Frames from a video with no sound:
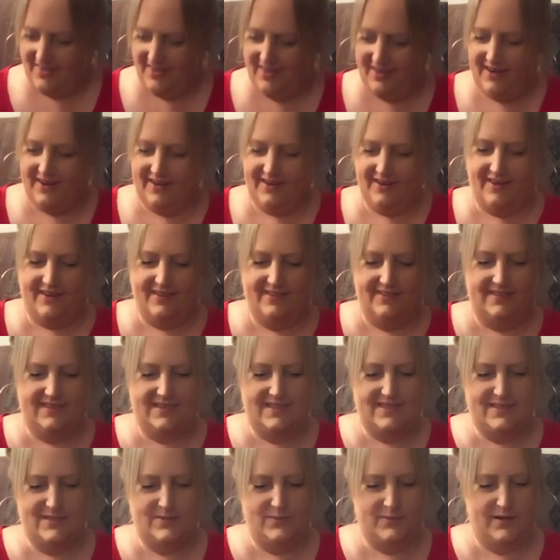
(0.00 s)
then I got
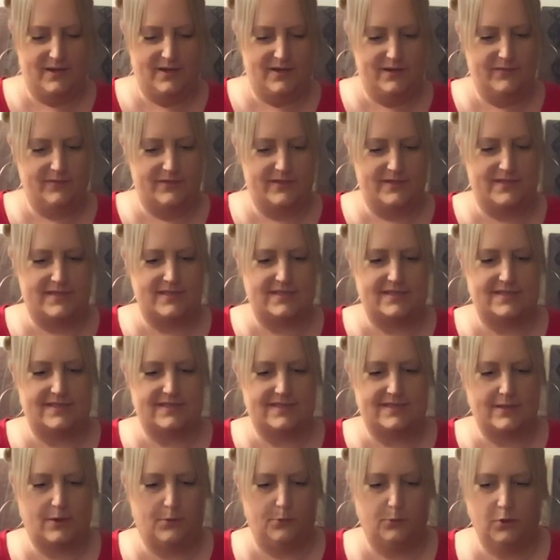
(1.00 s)
this one, which is
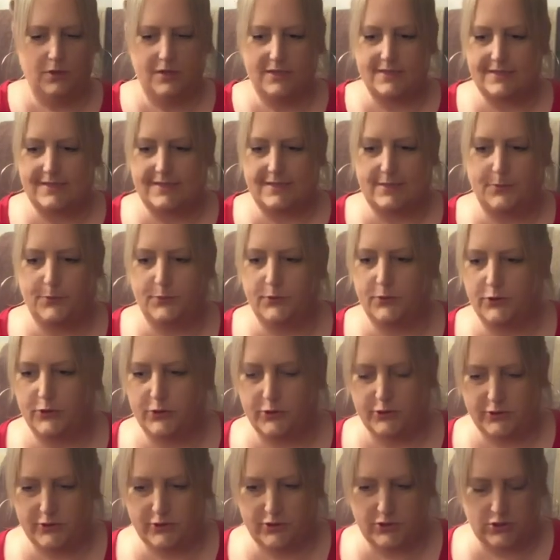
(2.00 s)
somewhat
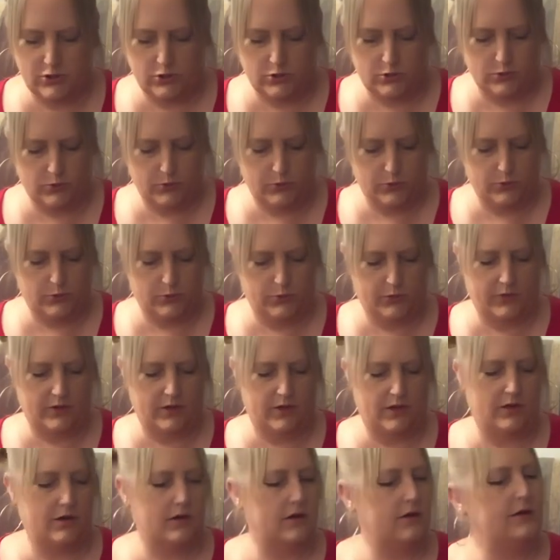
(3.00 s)
similar to
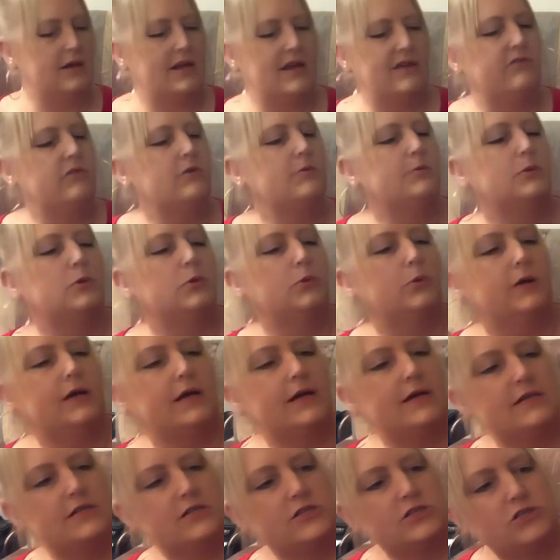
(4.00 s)
the navy blue one
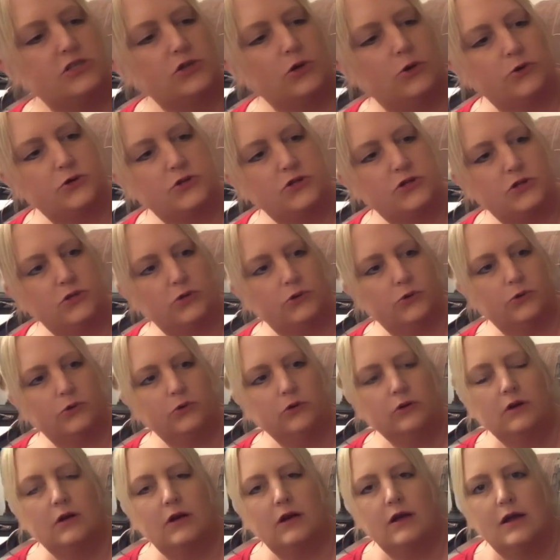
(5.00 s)
I just showed you
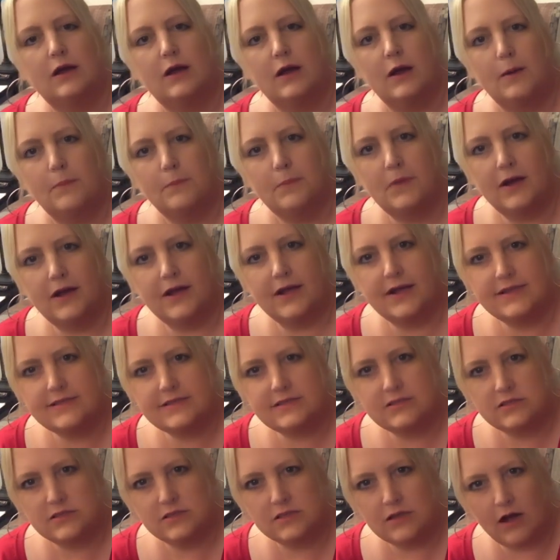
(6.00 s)
but it's
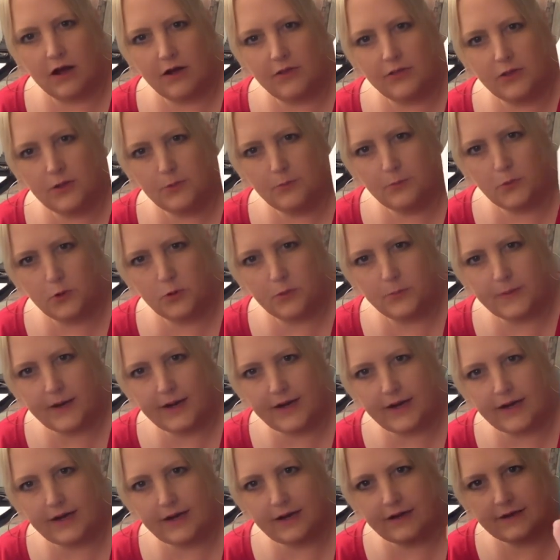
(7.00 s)
not the
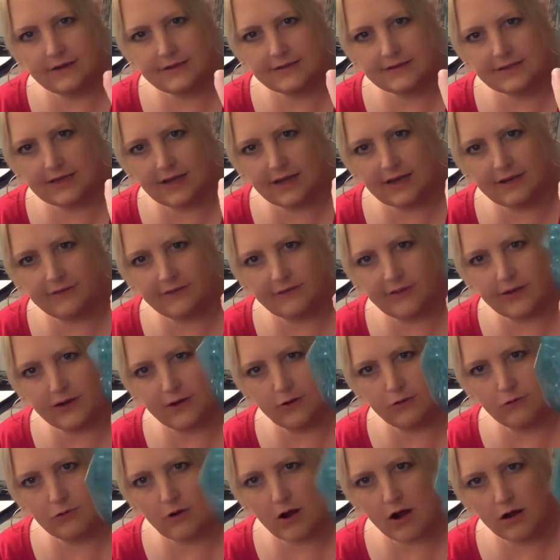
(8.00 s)
mermaid. It's kind of like a
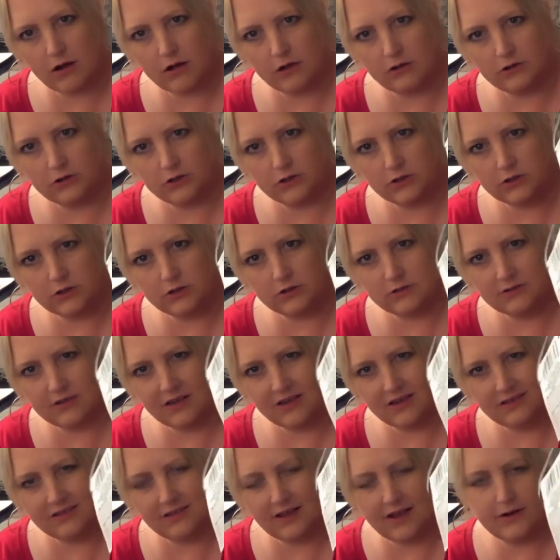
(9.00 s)
rock look.
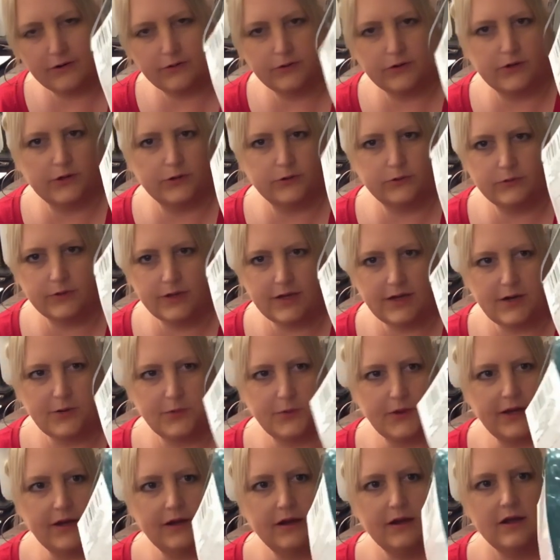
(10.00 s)
I don't know.
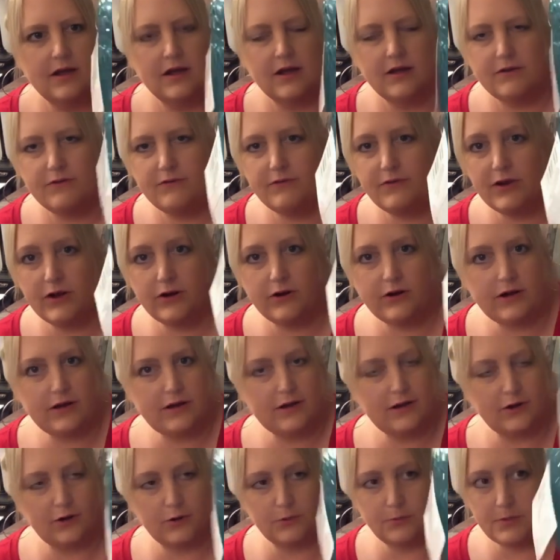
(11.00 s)
Anyway, very,
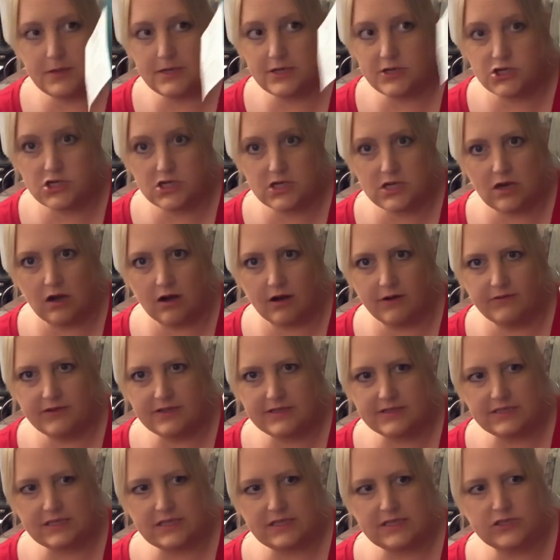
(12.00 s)
you know, beachy.
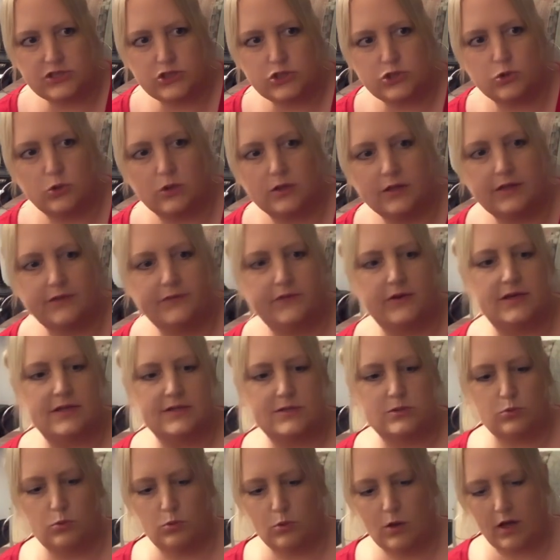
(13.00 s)
Obviously, it's shore living
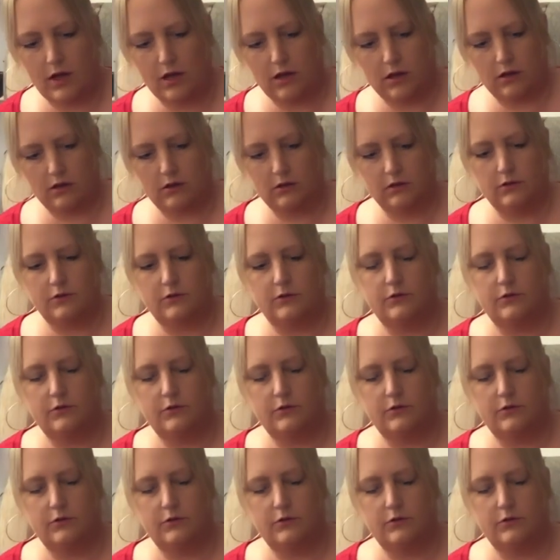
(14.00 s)
as well.